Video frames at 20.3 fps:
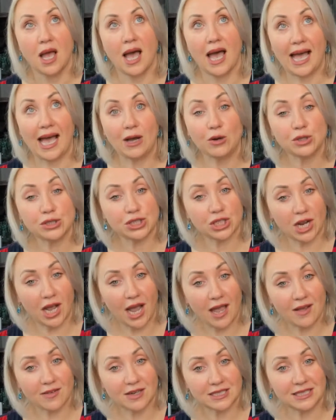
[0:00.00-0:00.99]
Our
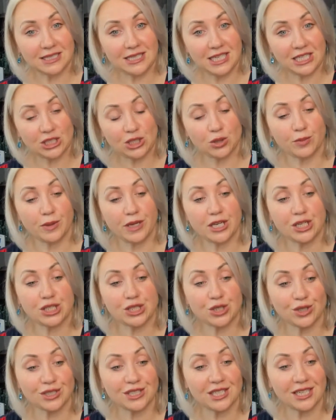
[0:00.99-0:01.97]
drivers need to make
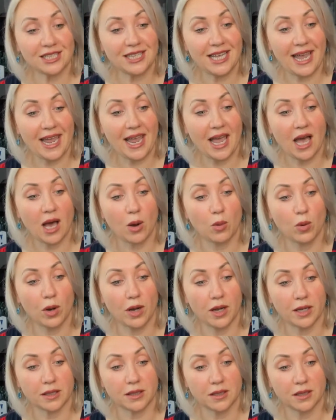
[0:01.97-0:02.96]
sure that they have
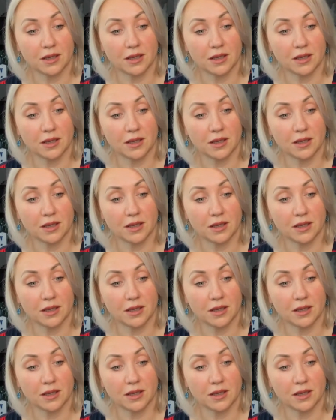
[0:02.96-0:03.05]
what?